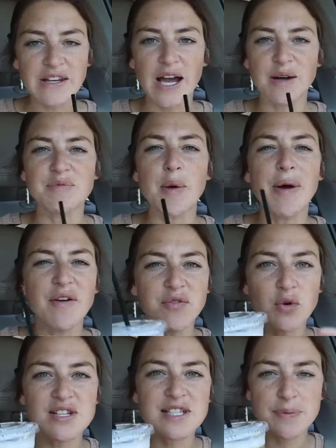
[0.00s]
Yeah, about
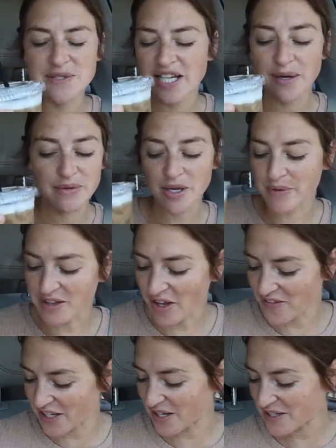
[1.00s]
4 sips in, I'm gonna be
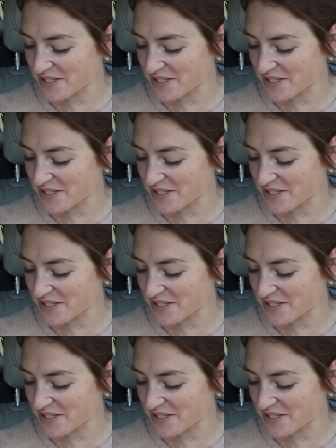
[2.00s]
loving it.